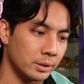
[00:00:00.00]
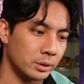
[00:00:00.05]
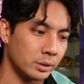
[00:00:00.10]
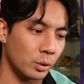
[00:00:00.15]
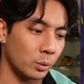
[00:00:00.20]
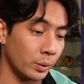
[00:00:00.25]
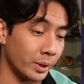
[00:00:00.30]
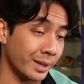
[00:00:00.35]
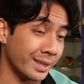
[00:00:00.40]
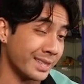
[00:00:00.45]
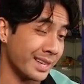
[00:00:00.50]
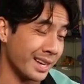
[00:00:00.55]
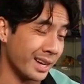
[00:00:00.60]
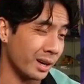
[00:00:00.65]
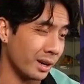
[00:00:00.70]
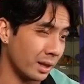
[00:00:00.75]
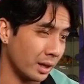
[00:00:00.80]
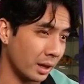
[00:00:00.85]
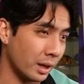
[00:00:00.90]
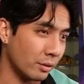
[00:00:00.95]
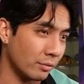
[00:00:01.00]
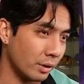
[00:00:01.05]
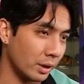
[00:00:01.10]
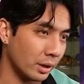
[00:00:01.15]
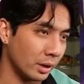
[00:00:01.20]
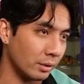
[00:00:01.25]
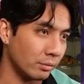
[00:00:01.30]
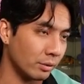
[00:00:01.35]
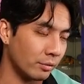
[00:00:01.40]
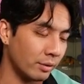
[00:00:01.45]
So we can take out a lot of our
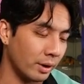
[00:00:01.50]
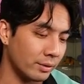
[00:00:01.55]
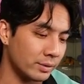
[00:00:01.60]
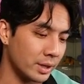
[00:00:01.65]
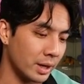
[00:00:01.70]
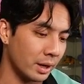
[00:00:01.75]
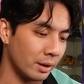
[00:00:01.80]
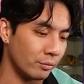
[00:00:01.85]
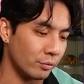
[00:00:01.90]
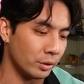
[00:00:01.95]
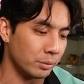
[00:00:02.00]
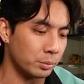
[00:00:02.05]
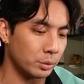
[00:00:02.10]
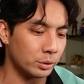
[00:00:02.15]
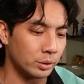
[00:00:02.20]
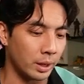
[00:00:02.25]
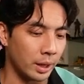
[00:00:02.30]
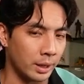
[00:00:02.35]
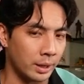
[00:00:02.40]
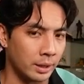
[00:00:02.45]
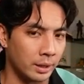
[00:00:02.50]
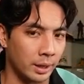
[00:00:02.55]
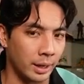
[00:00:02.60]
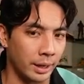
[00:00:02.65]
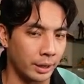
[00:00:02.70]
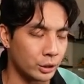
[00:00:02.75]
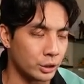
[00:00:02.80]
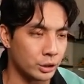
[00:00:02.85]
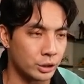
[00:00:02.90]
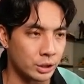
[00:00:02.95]
level 5s that have reboot. I
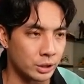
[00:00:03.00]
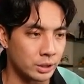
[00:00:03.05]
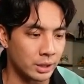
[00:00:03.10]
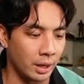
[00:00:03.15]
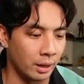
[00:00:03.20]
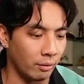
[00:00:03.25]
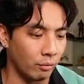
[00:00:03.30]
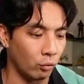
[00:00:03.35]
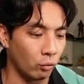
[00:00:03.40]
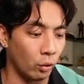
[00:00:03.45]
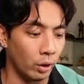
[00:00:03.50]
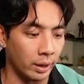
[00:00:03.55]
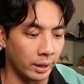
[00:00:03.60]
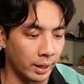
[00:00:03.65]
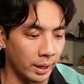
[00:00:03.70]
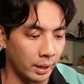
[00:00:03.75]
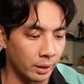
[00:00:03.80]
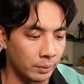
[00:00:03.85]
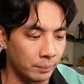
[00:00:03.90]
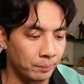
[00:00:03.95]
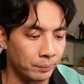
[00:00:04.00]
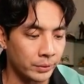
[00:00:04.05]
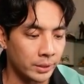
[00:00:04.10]
actually just have 1 now.